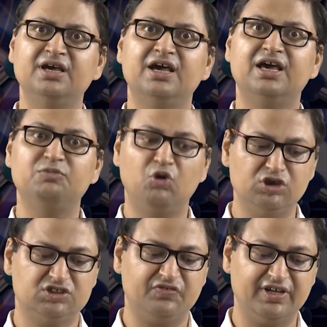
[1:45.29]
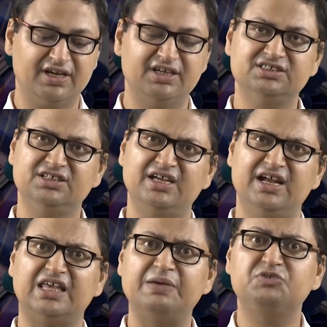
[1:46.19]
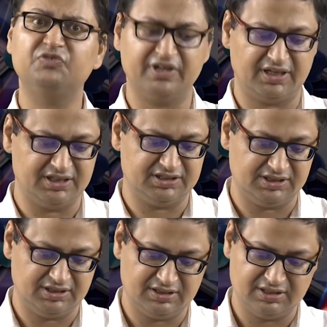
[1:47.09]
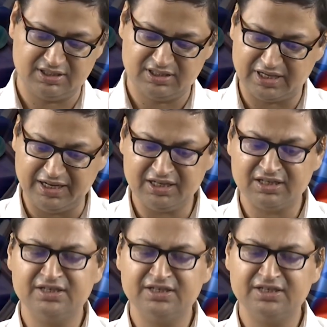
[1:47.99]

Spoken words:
Helmholtz free energy and Gibbs free energy, right.